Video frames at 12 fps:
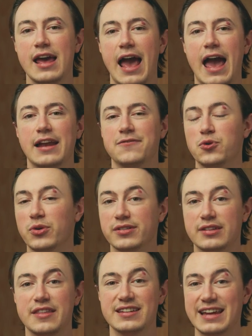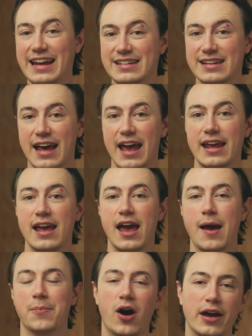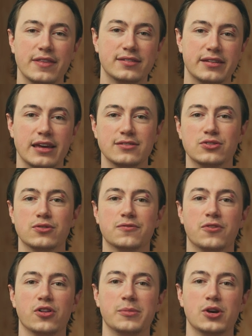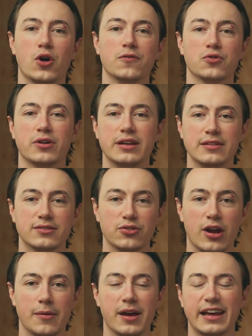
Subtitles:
and if you want to see the day-to-day and behind the scenes, you can follow me over on Instagram,